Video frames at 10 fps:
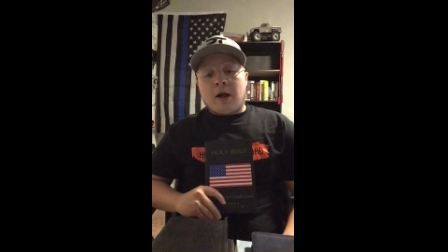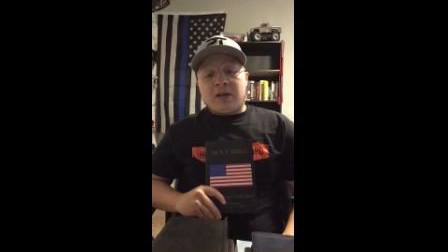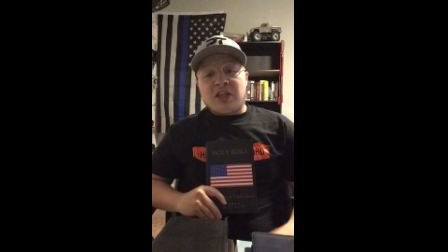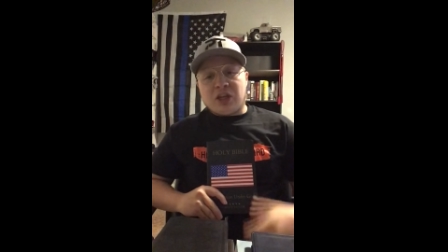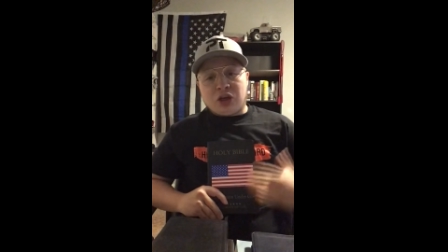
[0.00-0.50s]

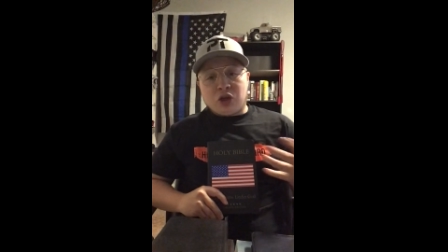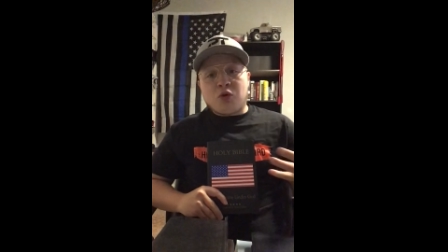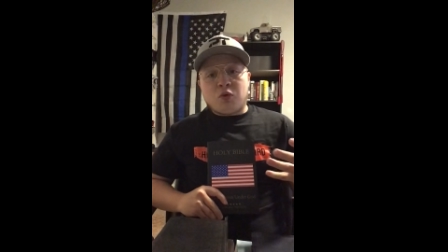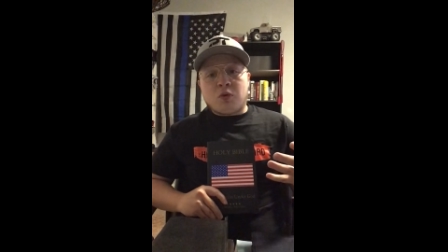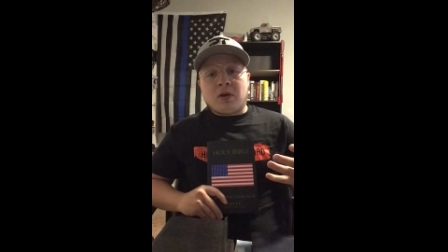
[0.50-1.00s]
he
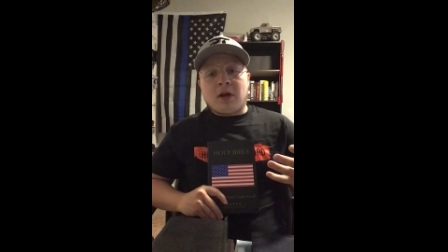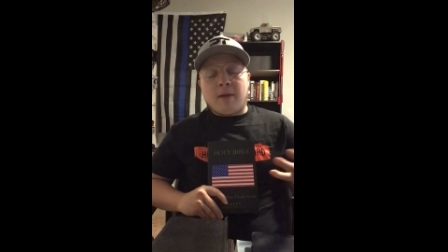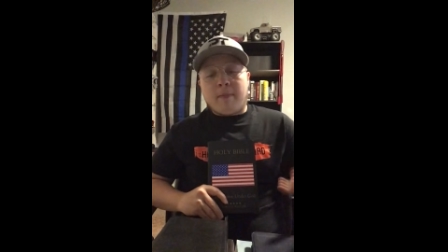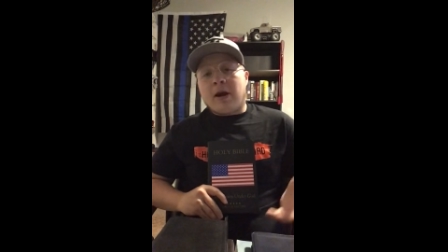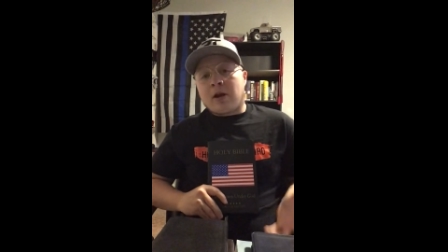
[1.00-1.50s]
knew
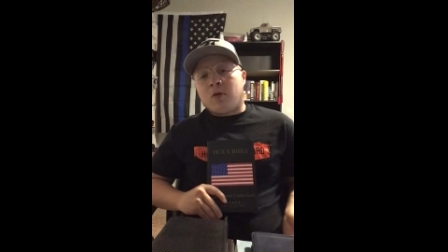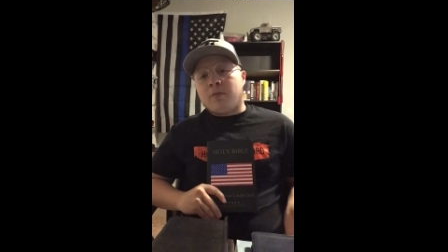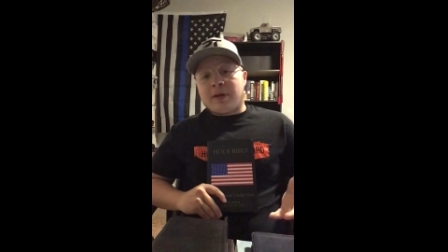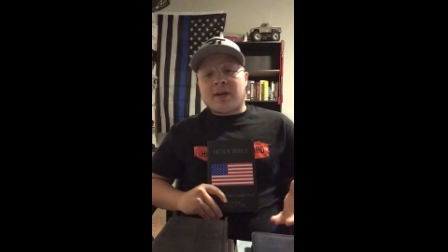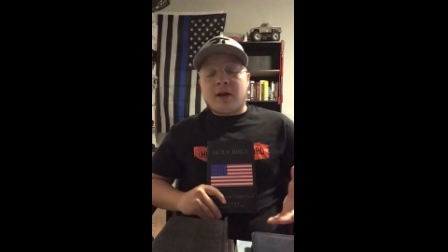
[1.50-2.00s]
America
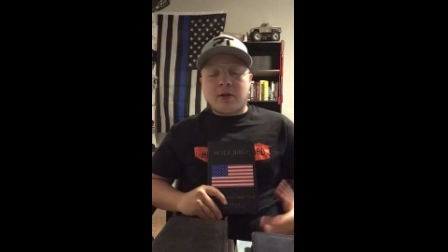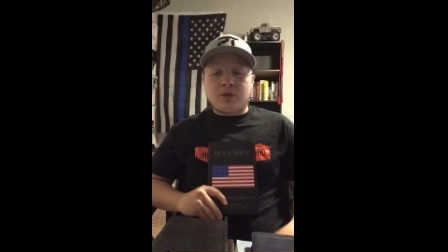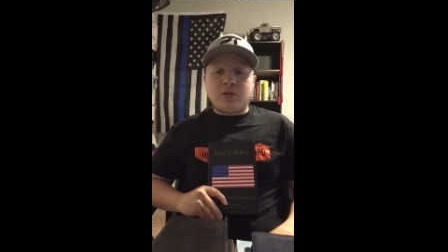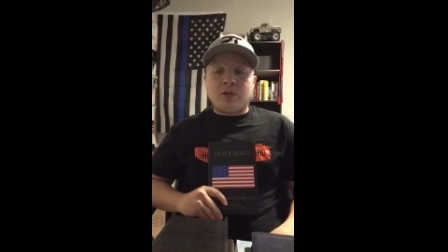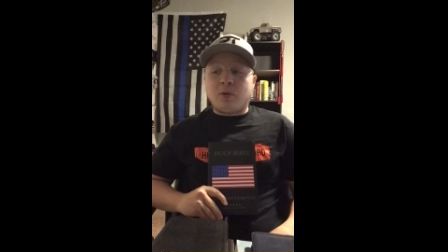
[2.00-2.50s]
would be a
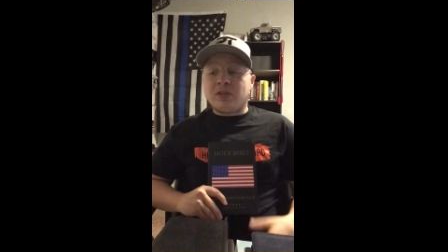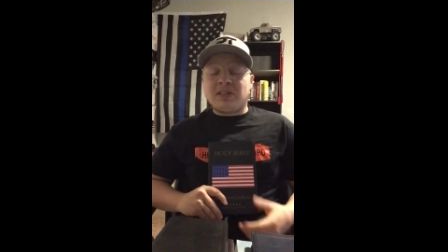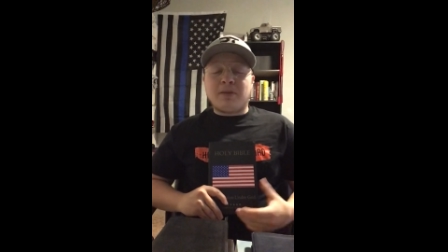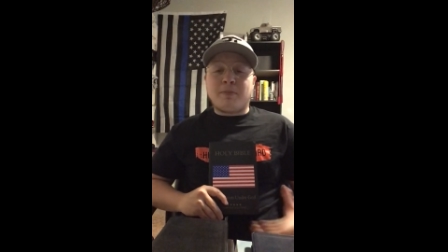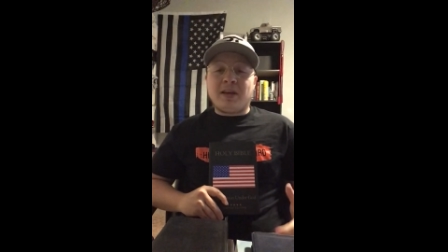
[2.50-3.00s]
country, which
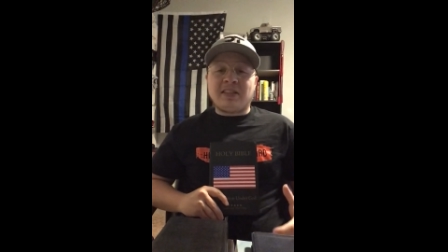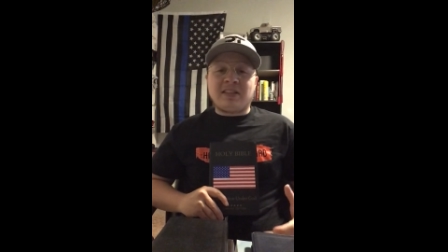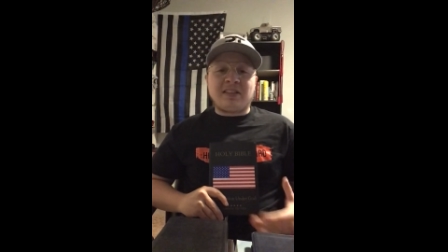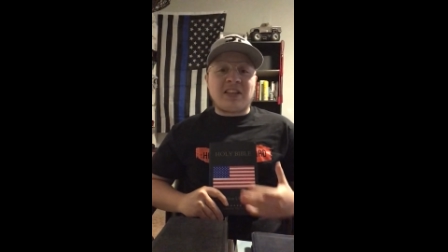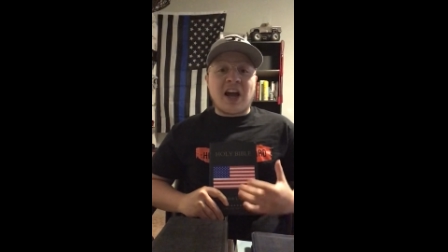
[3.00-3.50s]
is amazing
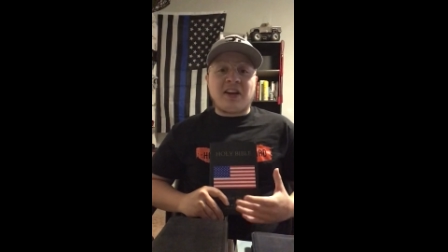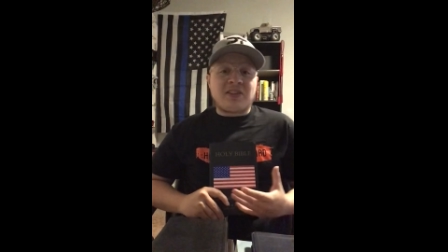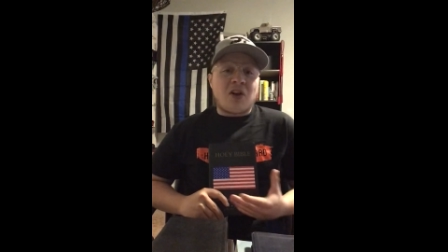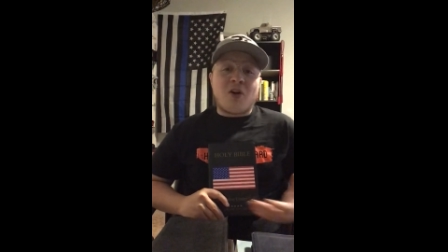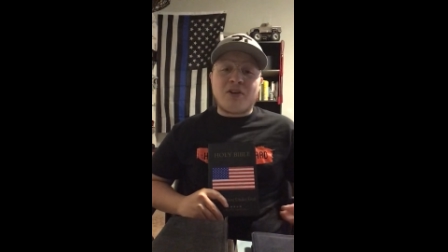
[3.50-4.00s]
because God
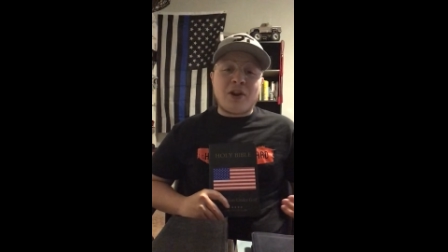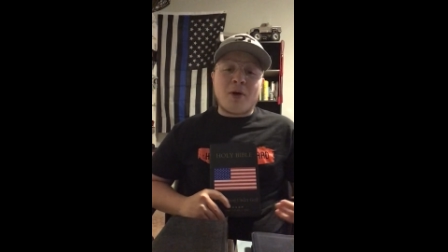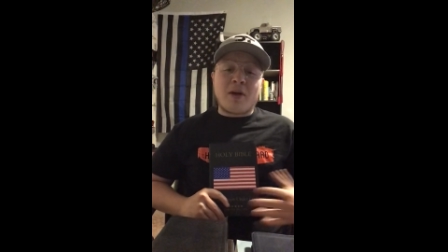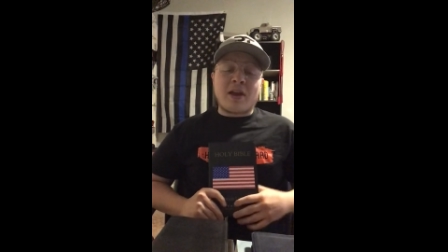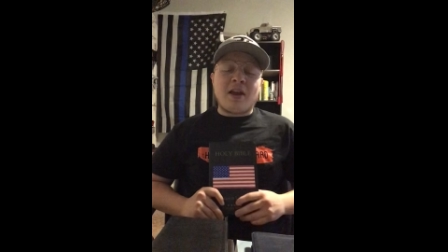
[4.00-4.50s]
is
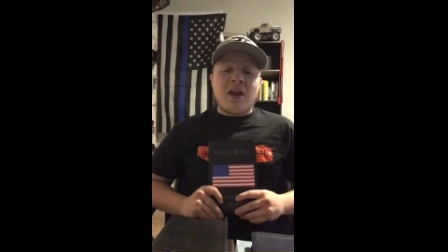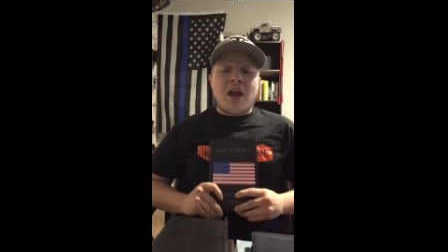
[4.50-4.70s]
all-knowing.